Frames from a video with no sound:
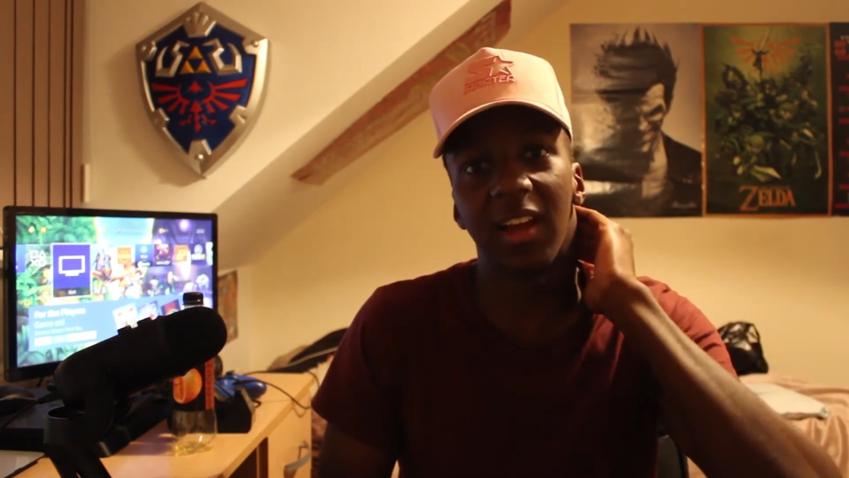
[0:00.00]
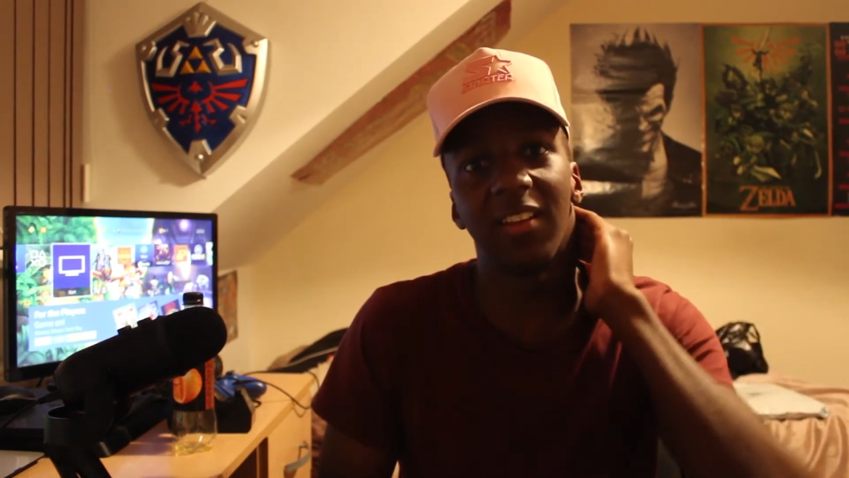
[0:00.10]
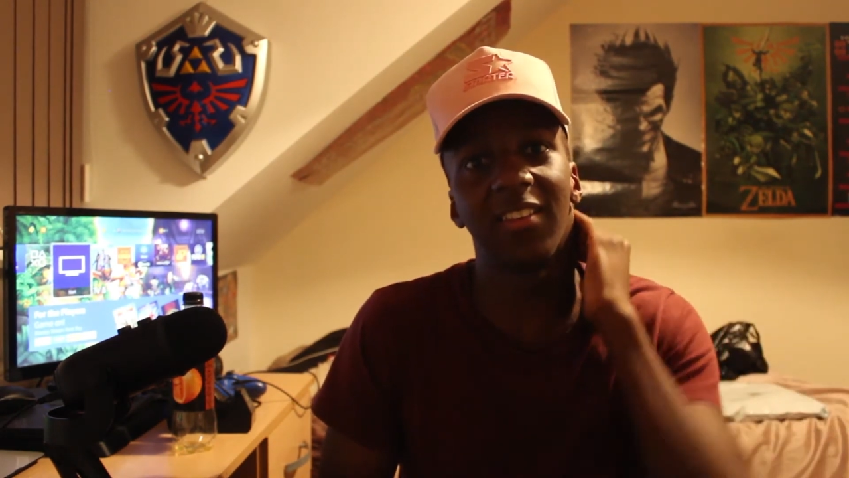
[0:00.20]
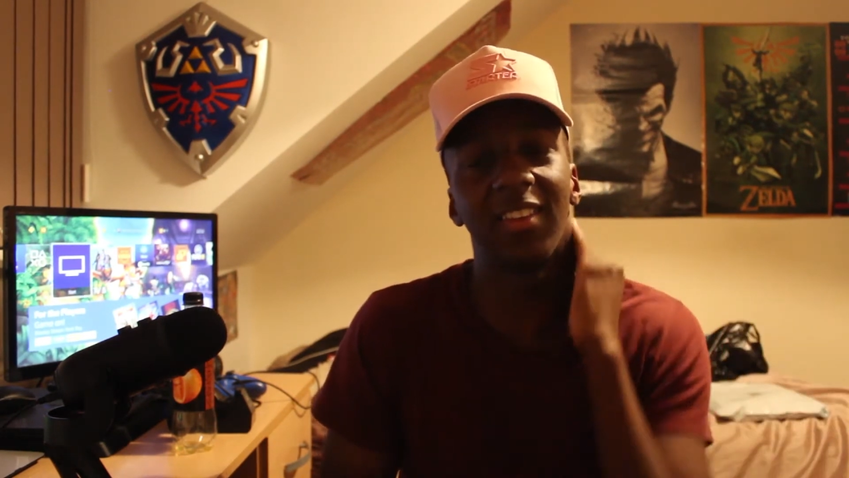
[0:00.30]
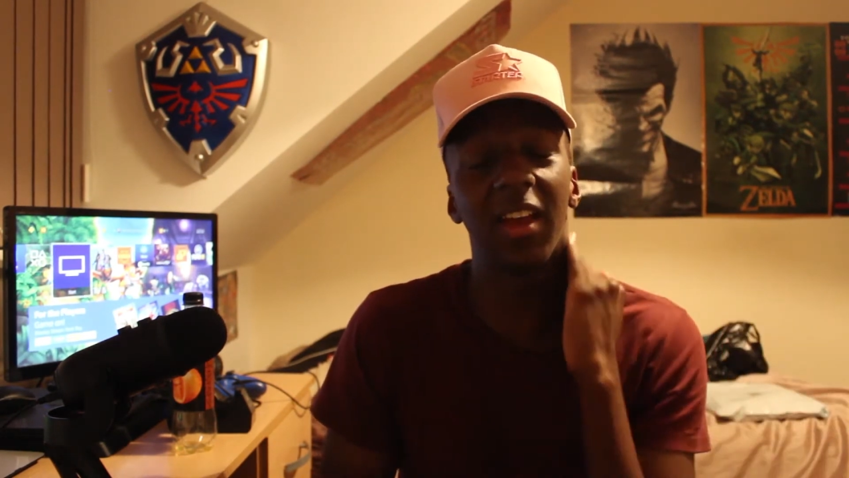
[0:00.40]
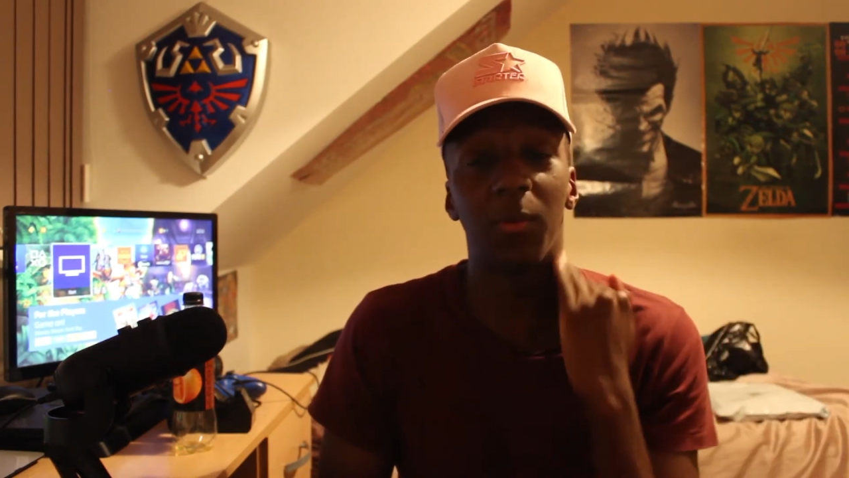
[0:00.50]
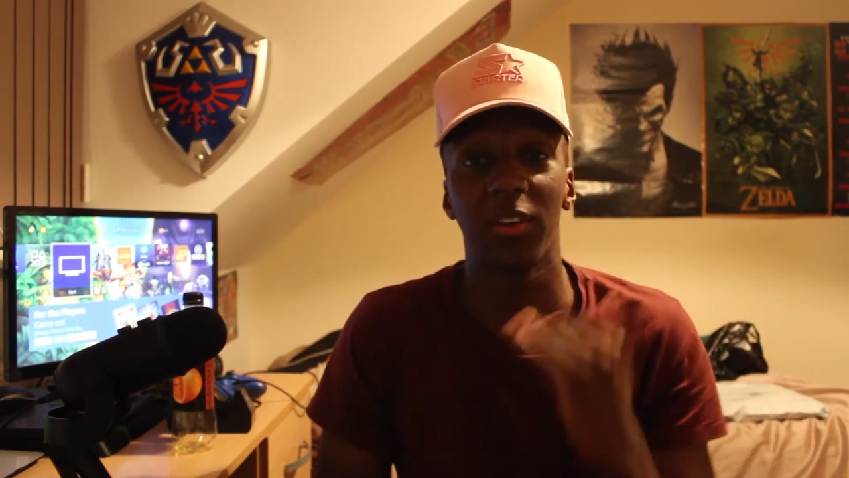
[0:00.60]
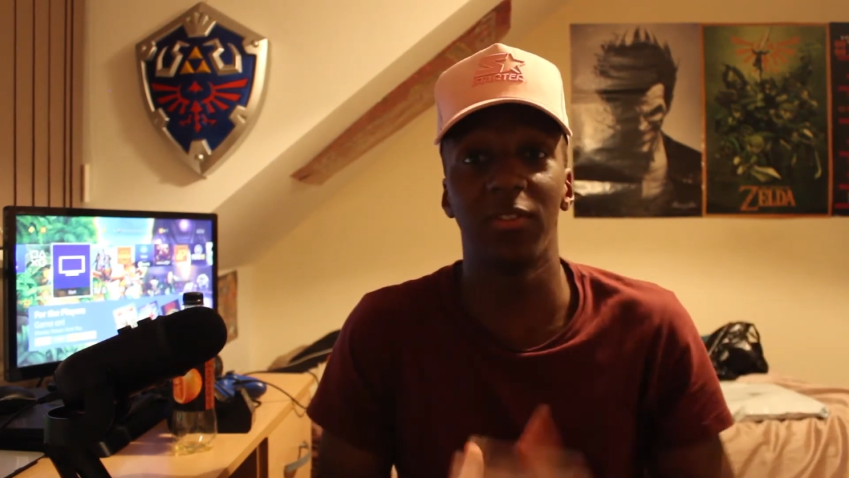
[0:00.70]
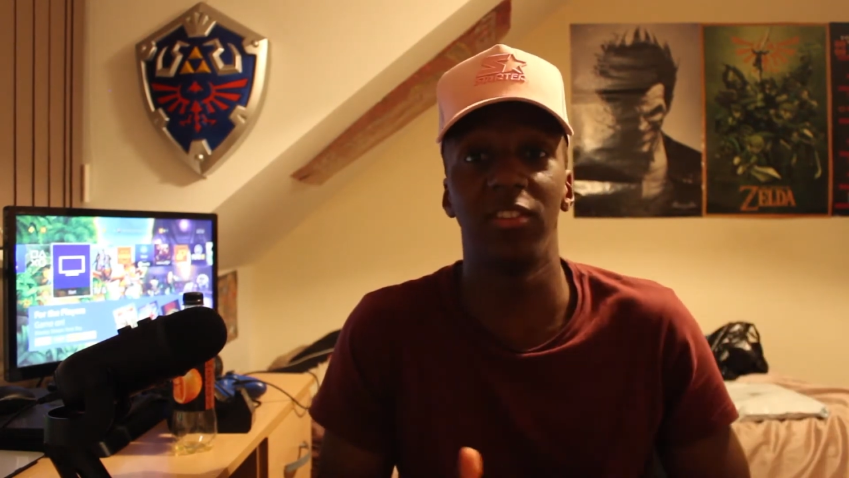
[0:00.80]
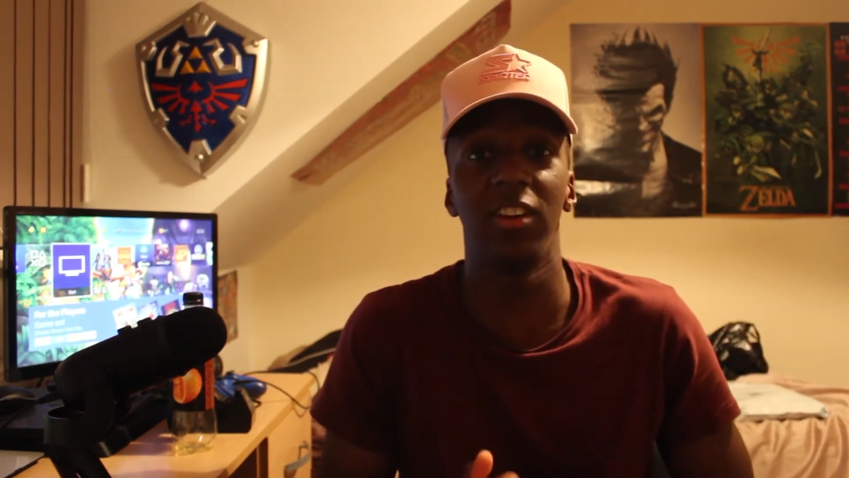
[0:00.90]
and it's set in
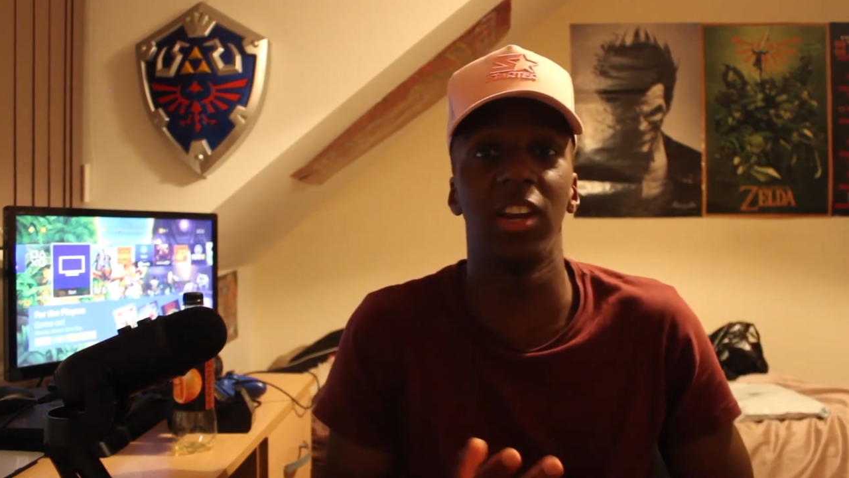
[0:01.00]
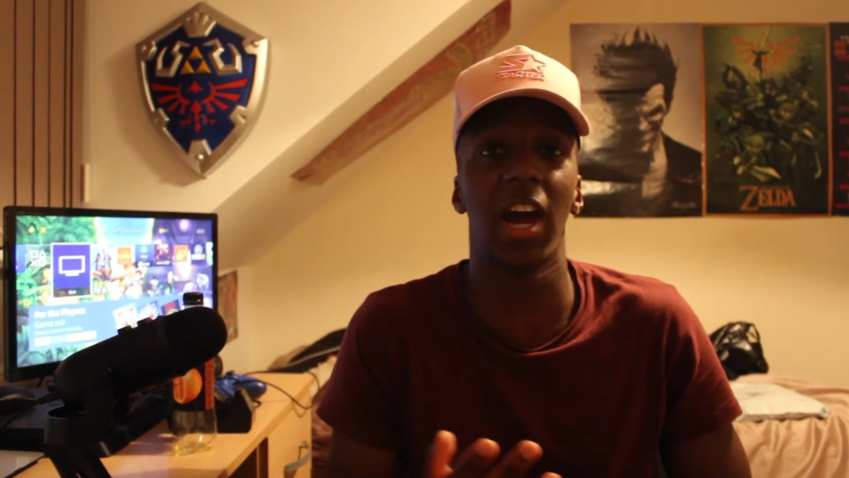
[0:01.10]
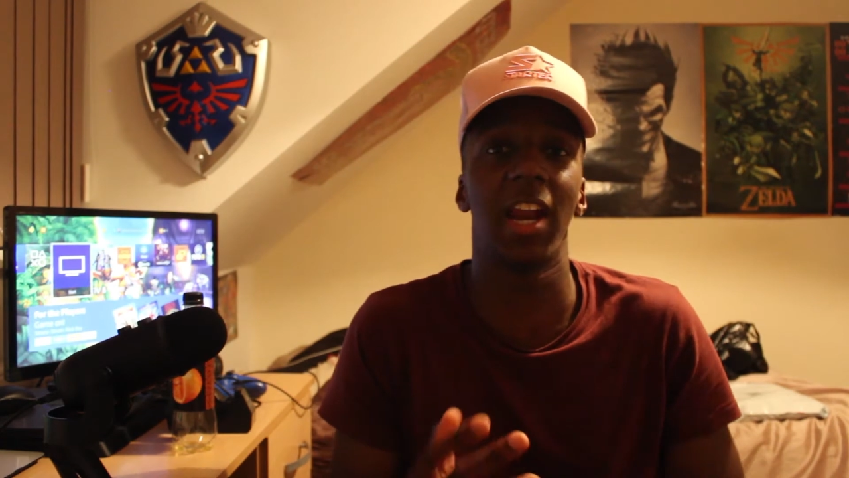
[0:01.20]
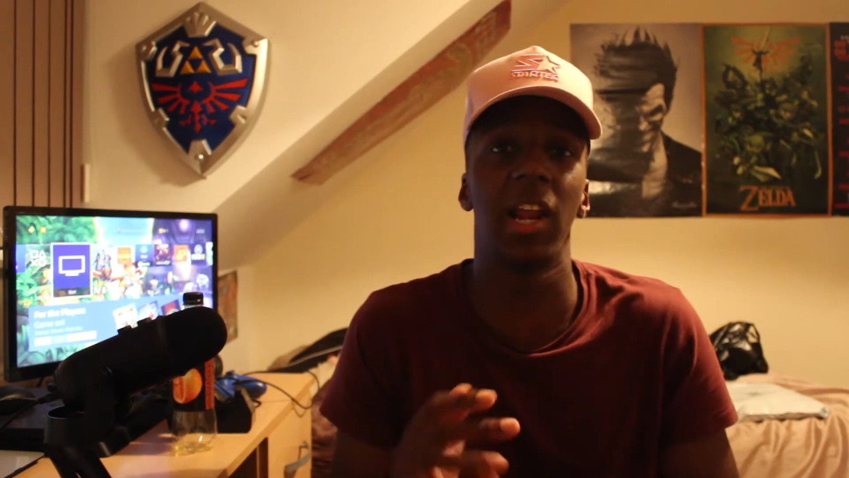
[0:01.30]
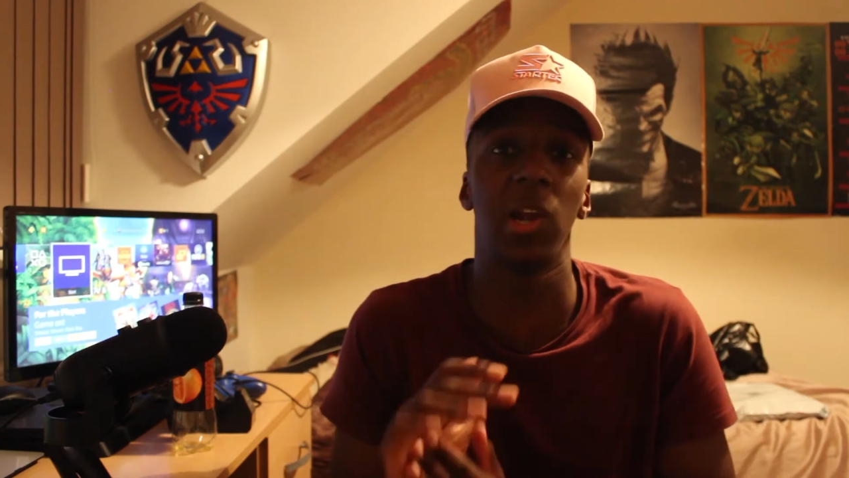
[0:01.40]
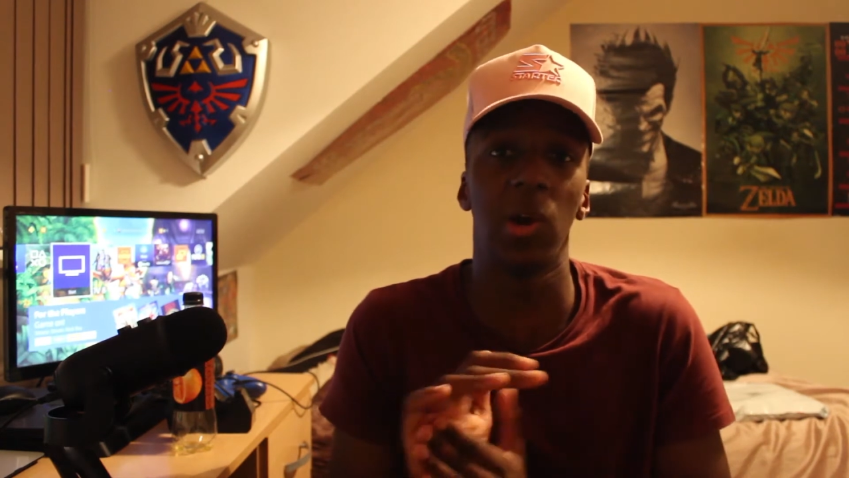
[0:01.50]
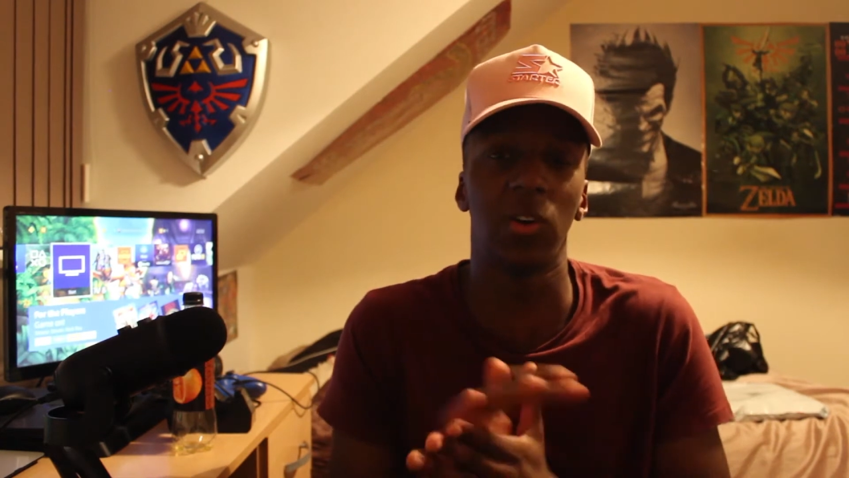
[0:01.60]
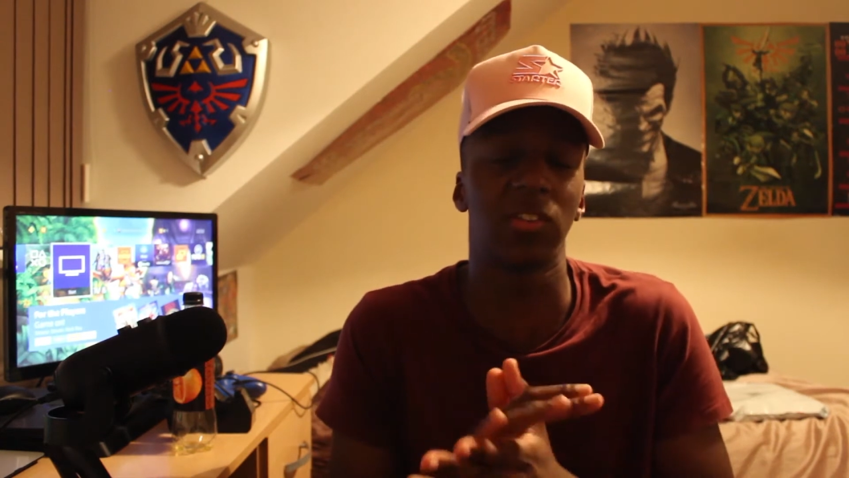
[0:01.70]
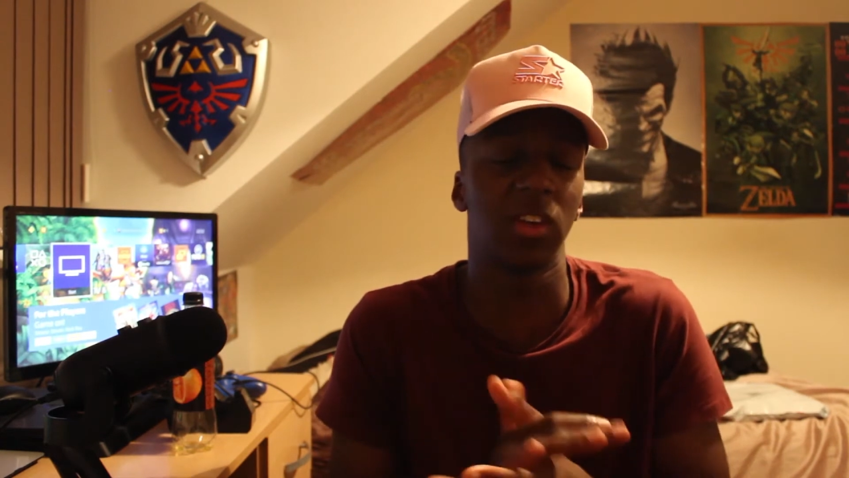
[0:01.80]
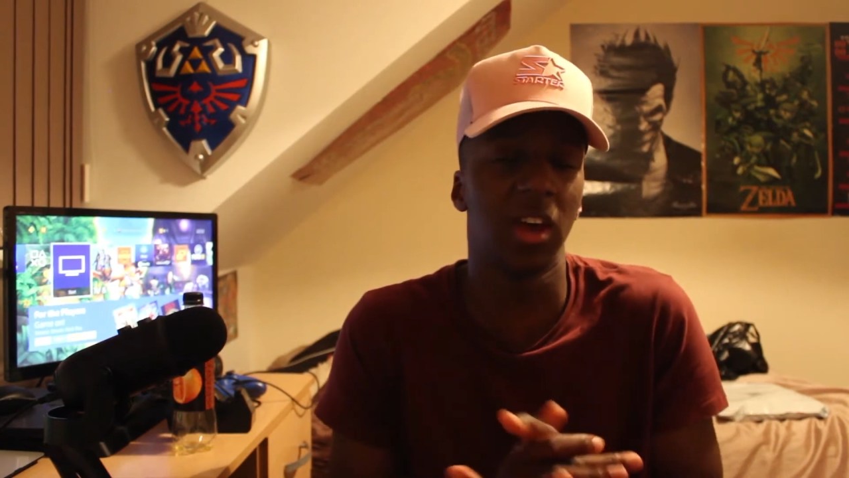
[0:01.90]
West Virginia, and it
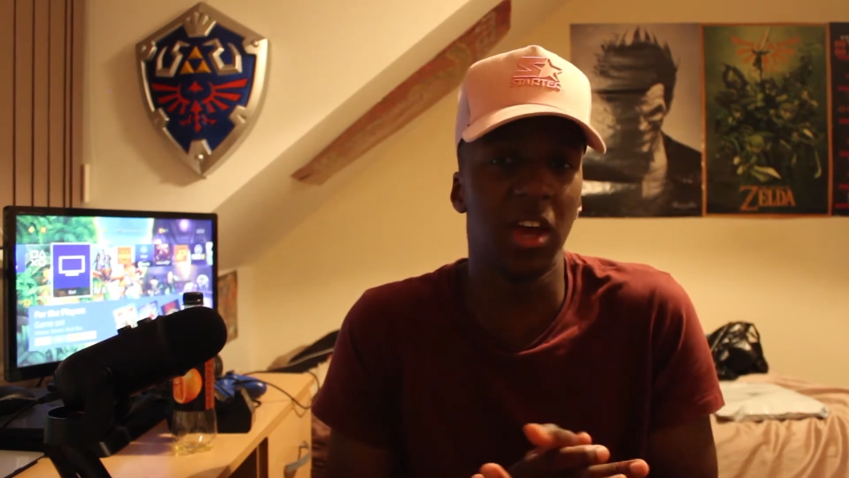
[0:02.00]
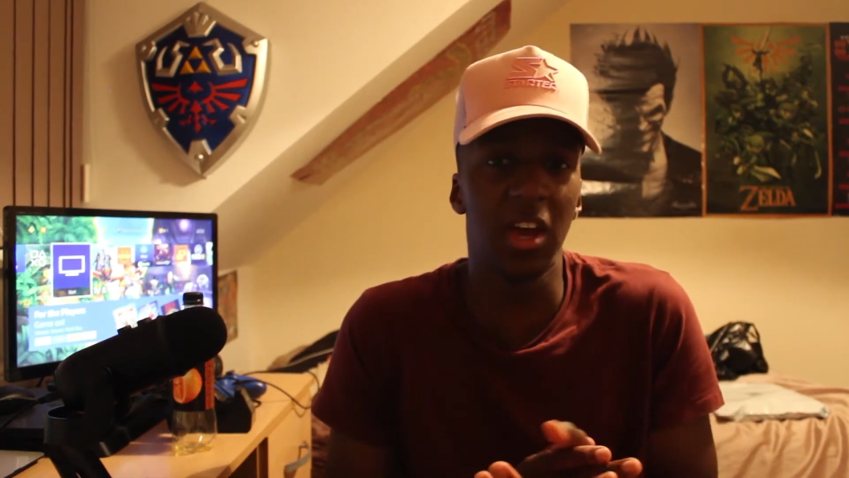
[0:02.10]
looks